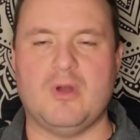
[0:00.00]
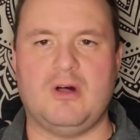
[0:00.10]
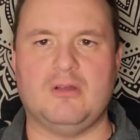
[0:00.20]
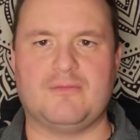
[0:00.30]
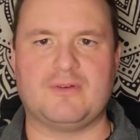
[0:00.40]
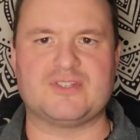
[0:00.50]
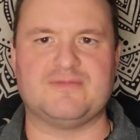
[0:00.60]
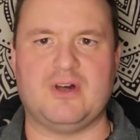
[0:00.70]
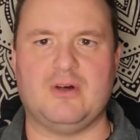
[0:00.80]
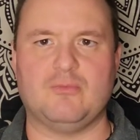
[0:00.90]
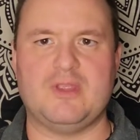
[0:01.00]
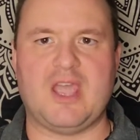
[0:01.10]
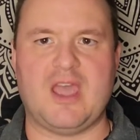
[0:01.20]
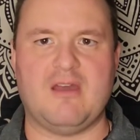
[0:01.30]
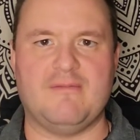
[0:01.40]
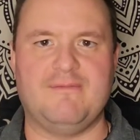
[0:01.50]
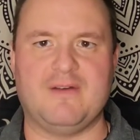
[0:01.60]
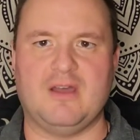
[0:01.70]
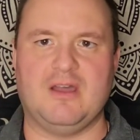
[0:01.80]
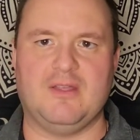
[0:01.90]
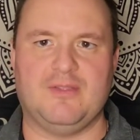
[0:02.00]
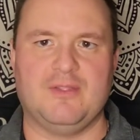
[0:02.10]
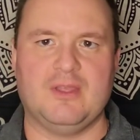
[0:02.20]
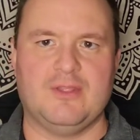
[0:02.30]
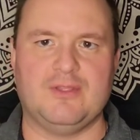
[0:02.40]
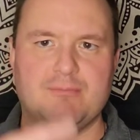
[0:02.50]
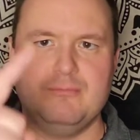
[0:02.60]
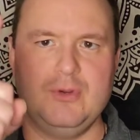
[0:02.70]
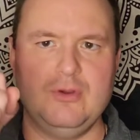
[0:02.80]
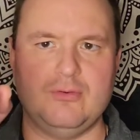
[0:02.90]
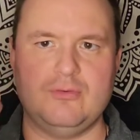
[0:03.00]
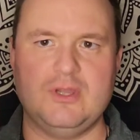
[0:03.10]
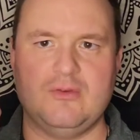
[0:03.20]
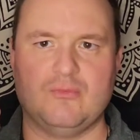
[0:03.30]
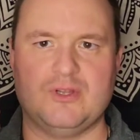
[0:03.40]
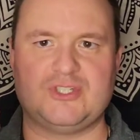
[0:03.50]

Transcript: Well, first of all, we have the moon,